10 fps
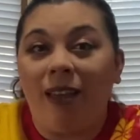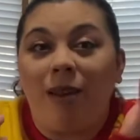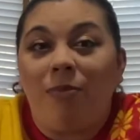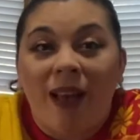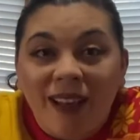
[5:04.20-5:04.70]

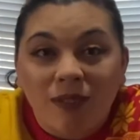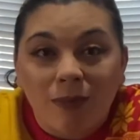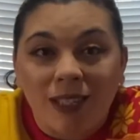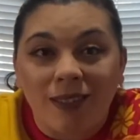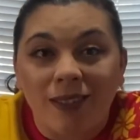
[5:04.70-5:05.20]

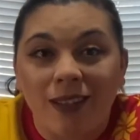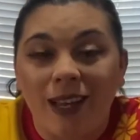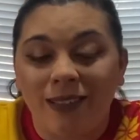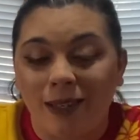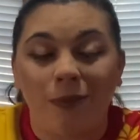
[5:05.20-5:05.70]
blasphemous and
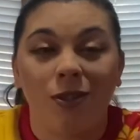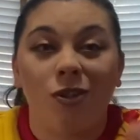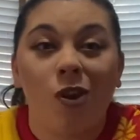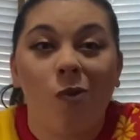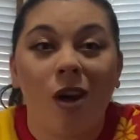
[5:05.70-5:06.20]
disgusting. But you
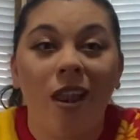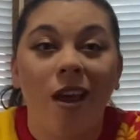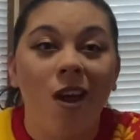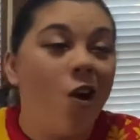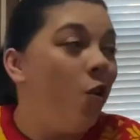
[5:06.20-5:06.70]
know what?
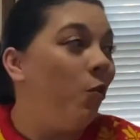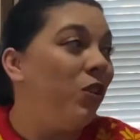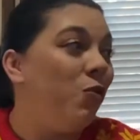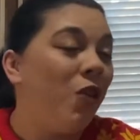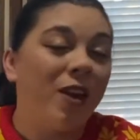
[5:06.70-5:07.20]
When
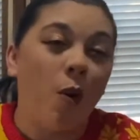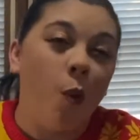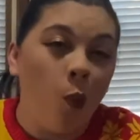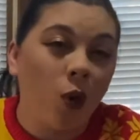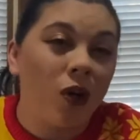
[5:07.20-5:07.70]
you like
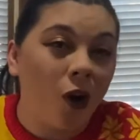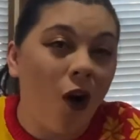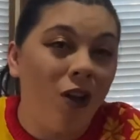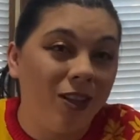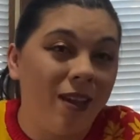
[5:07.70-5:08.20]
work
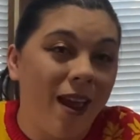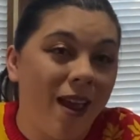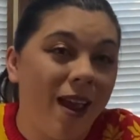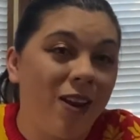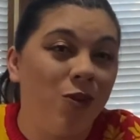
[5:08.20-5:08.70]
all
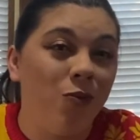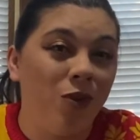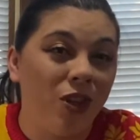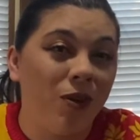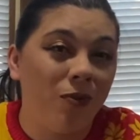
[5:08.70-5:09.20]
day and you
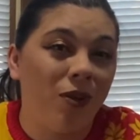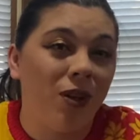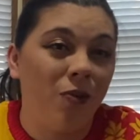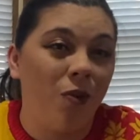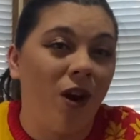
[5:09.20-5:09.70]
really, really
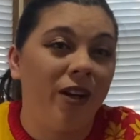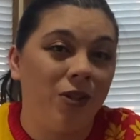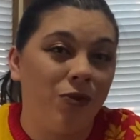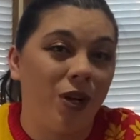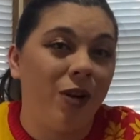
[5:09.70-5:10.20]
want a
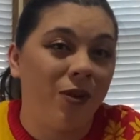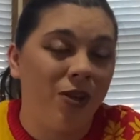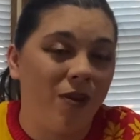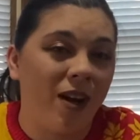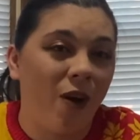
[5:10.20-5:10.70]
drink when you
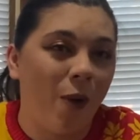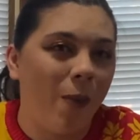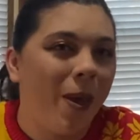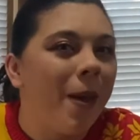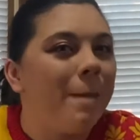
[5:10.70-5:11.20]
get home,
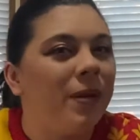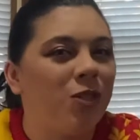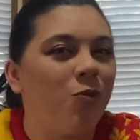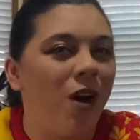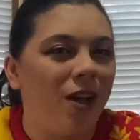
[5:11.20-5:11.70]
but
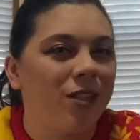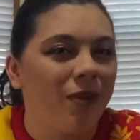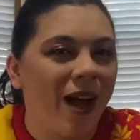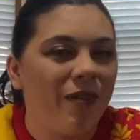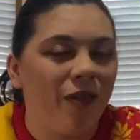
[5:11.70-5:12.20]
you also
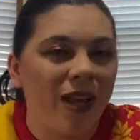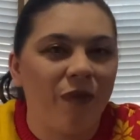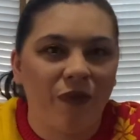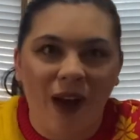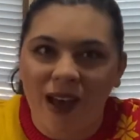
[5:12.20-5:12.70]
have like
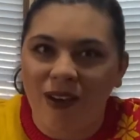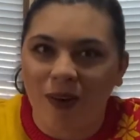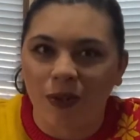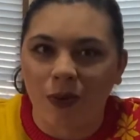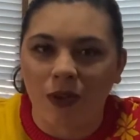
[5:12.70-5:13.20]
5
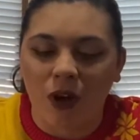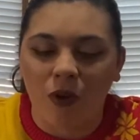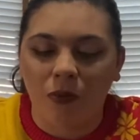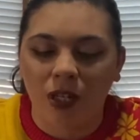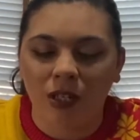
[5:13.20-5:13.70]
hours worth of
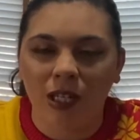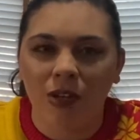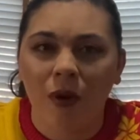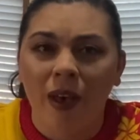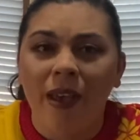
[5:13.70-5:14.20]
homework to
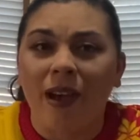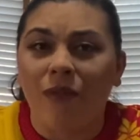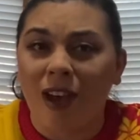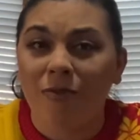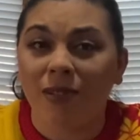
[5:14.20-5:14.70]
do, a
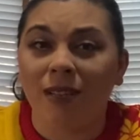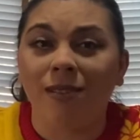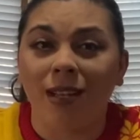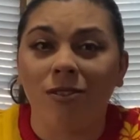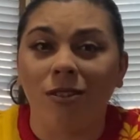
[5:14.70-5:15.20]
5%
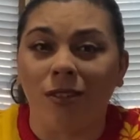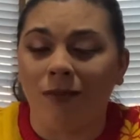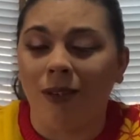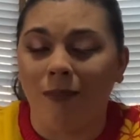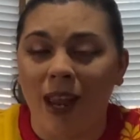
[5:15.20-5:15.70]
seltzer,
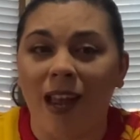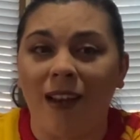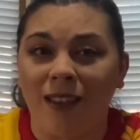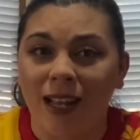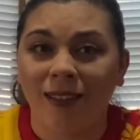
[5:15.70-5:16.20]
man,
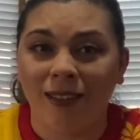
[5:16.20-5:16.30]
that's